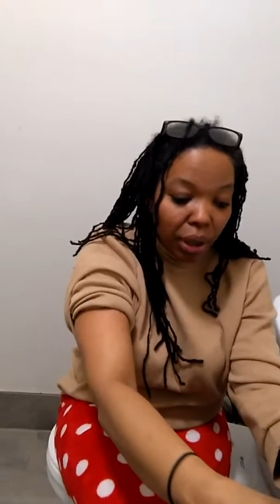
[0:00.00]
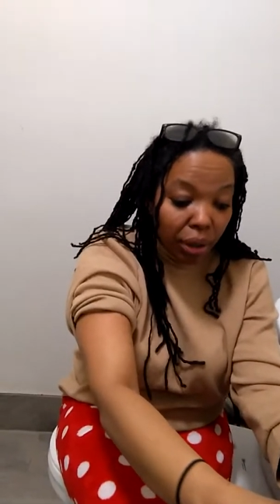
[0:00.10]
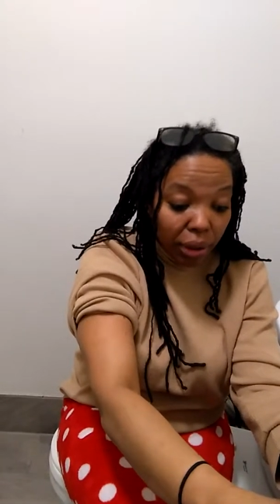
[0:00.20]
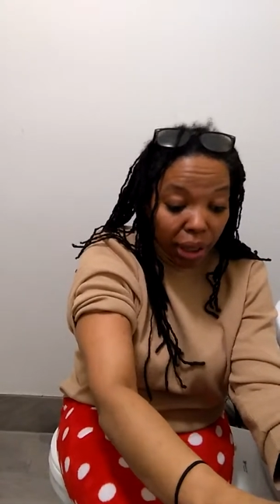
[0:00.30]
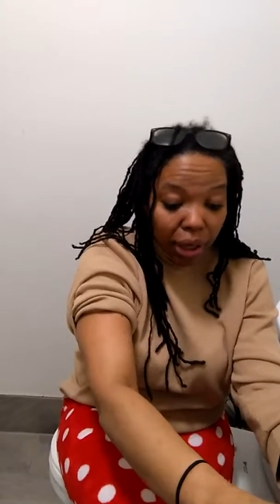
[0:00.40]

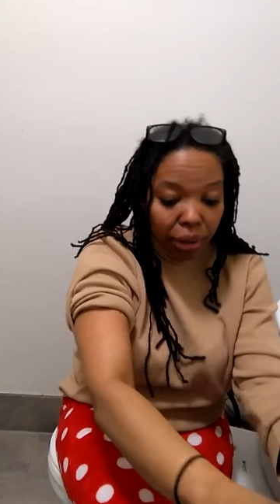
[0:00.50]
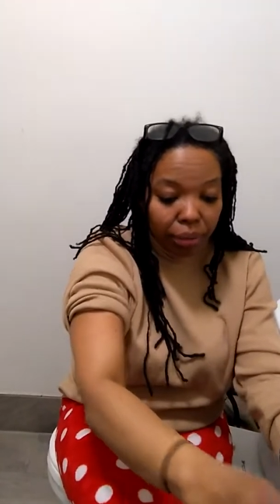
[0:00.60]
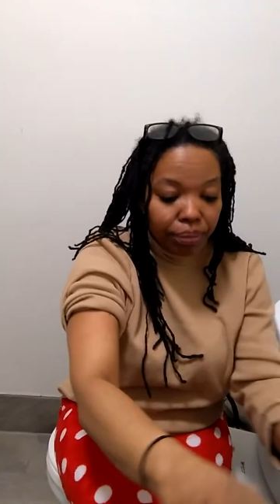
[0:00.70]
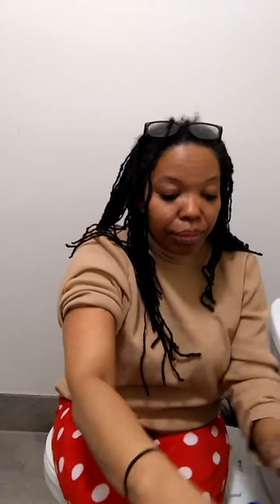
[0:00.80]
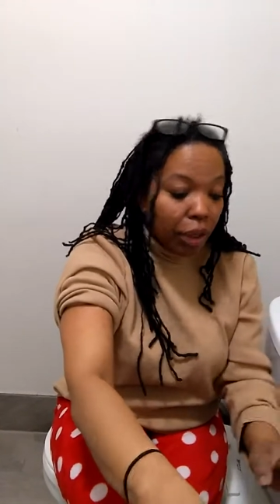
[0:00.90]
Then
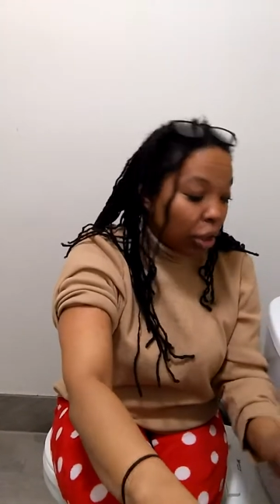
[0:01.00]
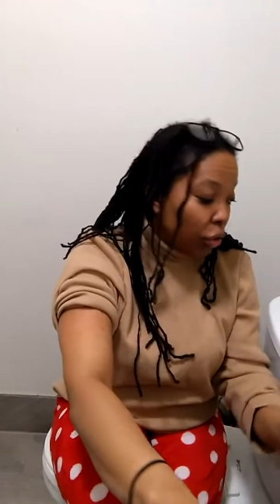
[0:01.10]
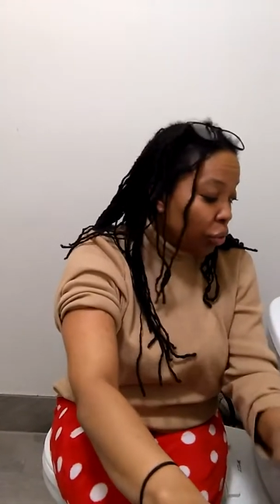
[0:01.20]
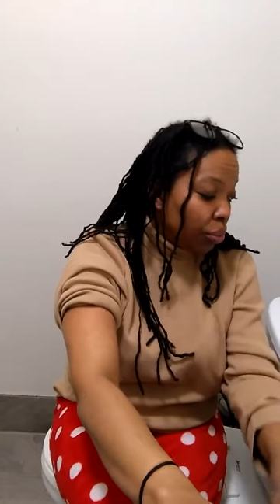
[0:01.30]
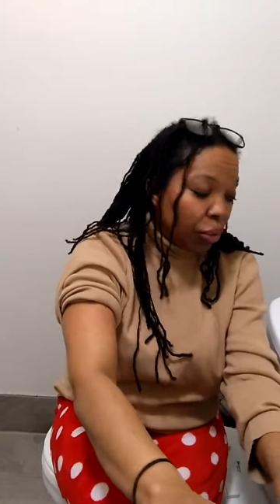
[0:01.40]

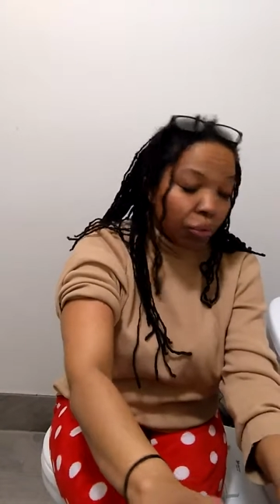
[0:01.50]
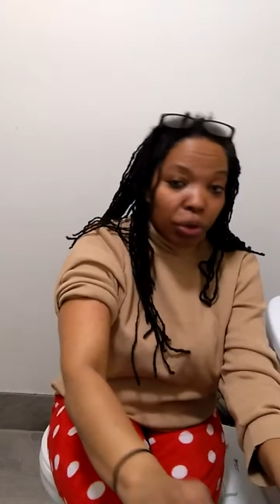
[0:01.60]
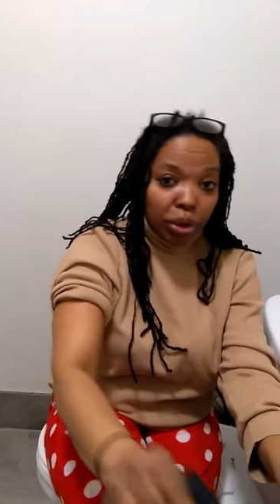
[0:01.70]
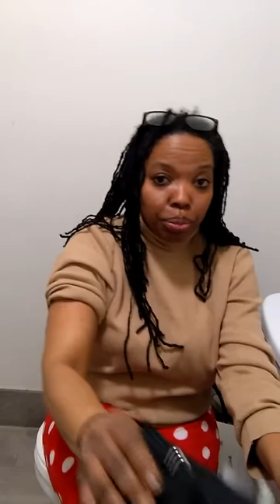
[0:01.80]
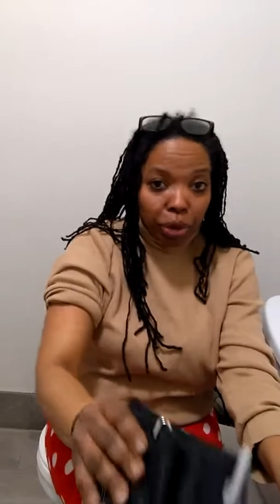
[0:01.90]
you remove
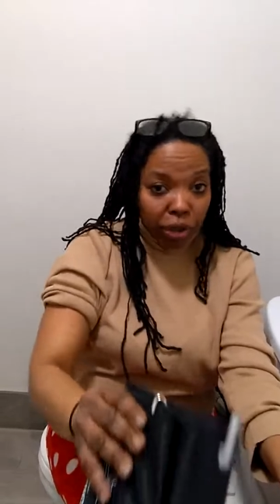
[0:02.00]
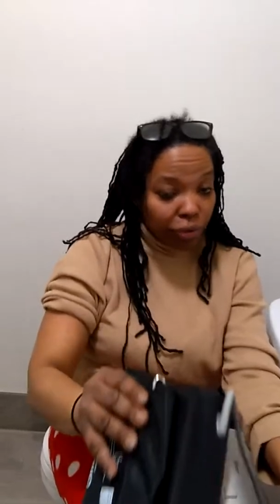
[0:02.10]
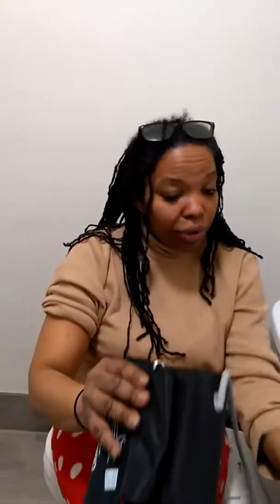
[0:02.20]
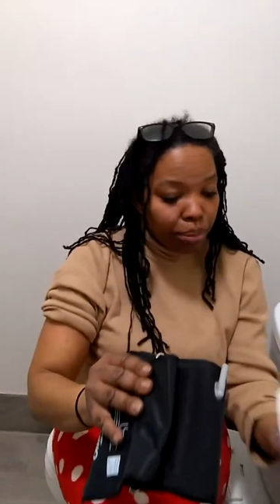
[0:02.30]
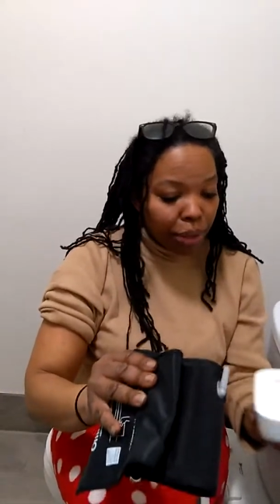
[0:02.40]
all the parts
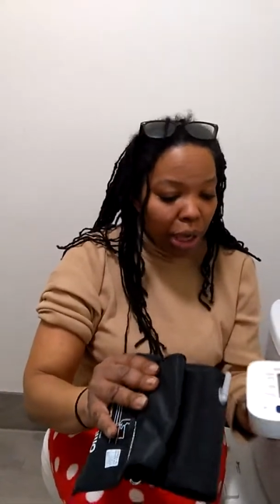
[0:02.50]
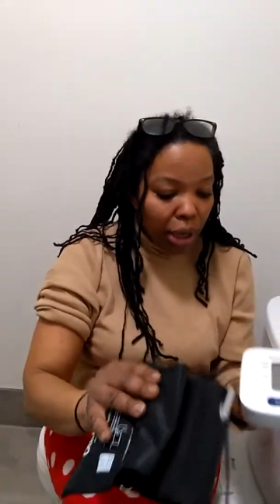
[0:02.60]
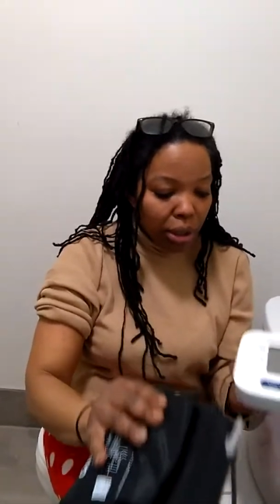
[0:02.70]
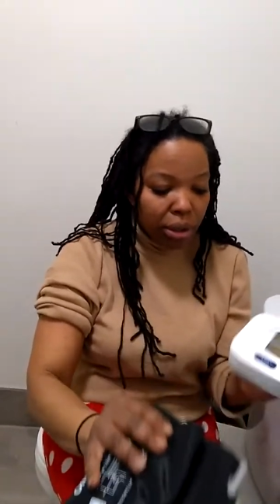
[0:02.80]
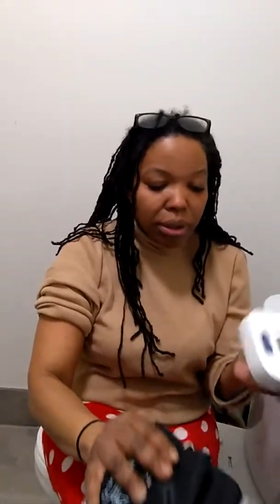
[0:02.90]
from the
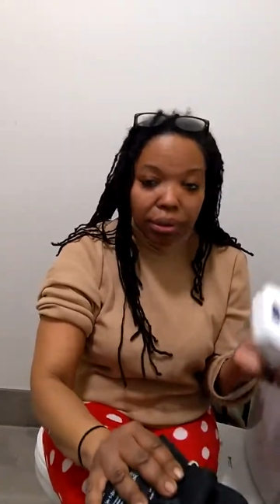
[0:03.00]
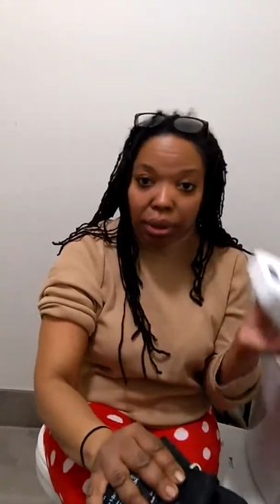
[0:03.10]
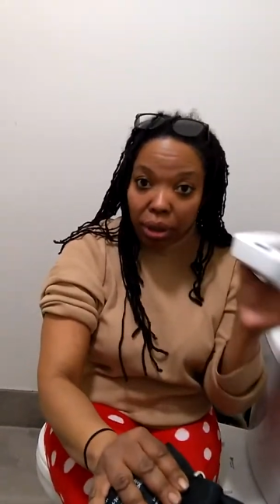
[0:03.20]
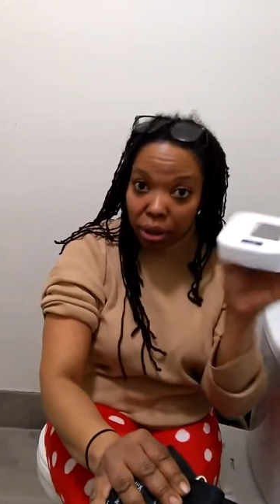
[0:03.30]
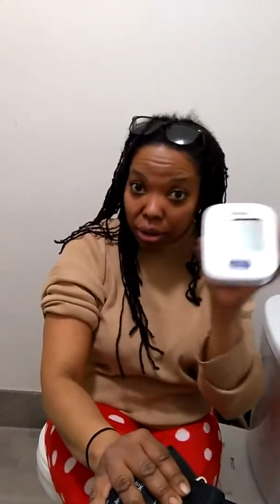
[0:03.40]
box,
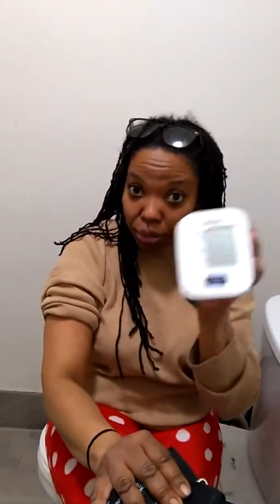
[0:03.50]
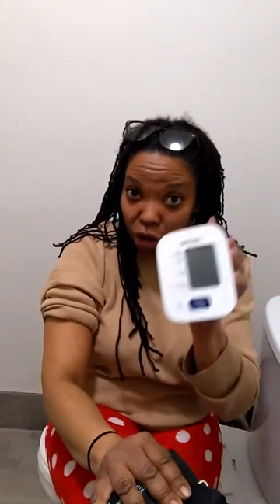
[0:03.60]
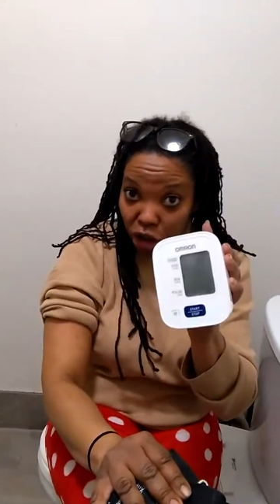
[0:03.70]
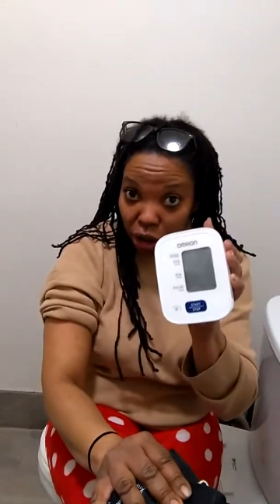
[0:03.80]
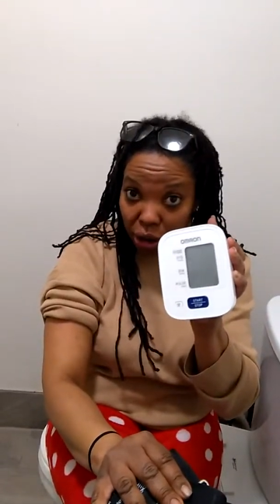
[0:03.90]
the
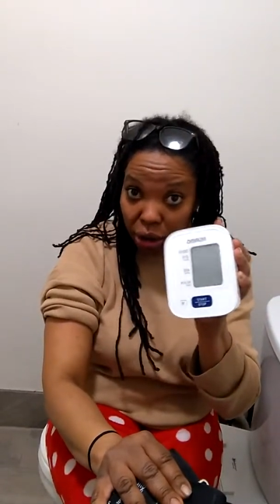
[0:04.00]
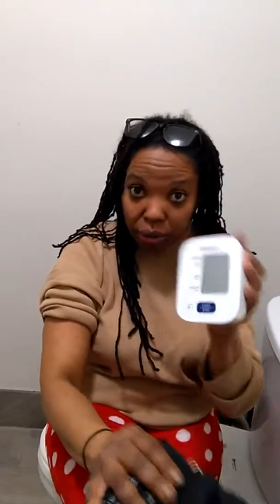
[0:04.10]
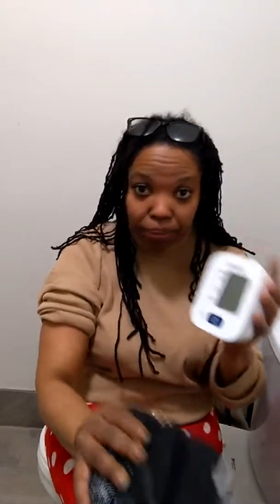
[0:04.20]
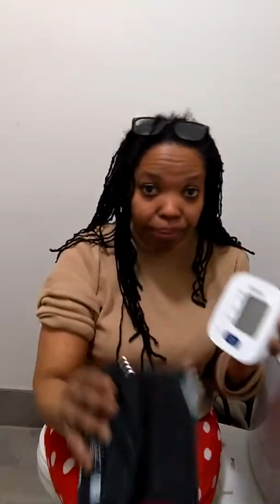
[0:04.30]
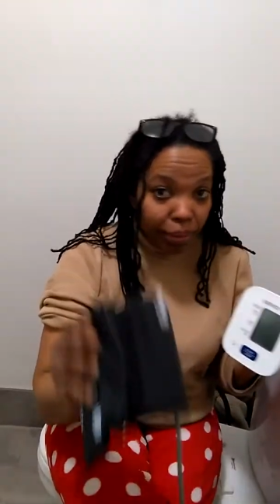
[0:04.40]
machine,
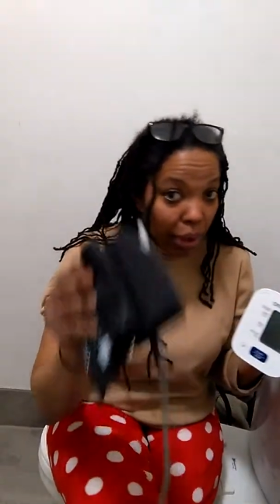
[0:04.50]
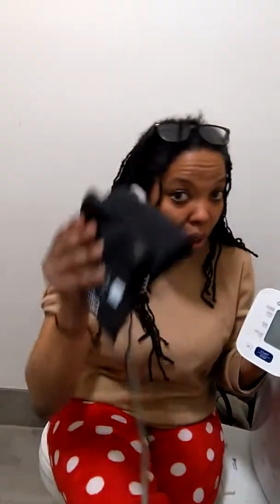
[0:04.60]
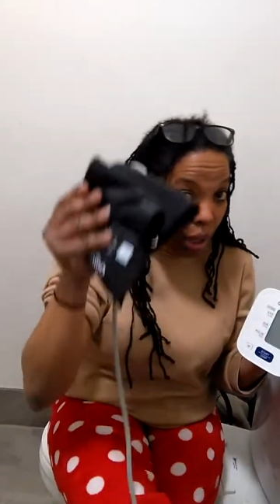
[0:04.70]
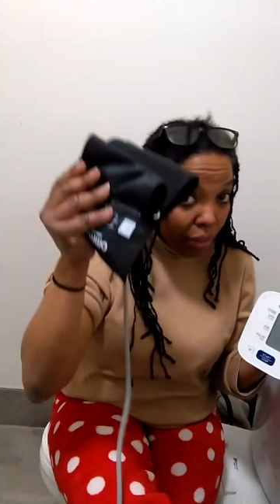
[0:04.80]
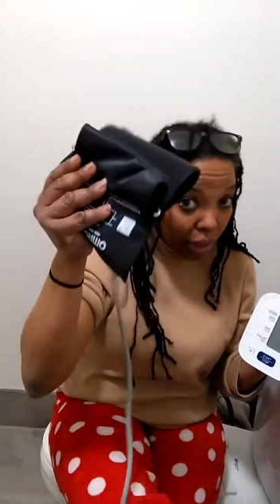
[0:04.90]

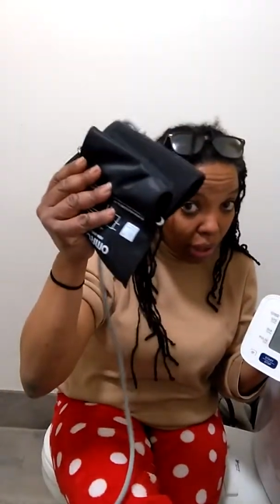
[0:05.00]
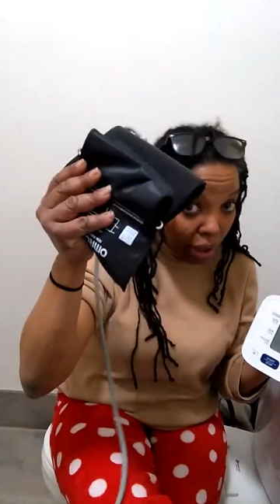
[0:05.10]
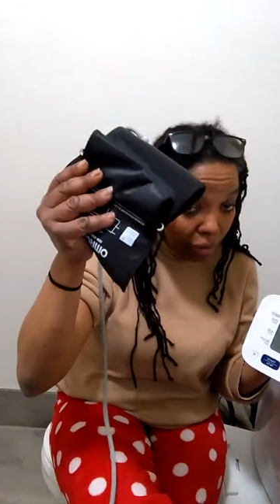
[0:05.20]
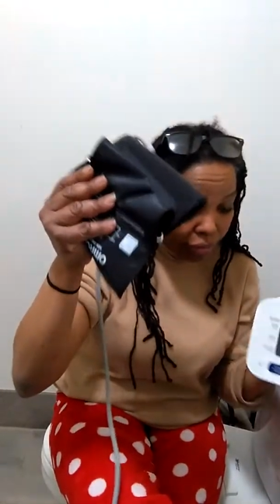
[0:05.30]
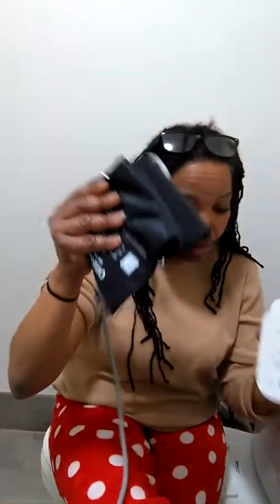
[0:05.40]
and the cuff.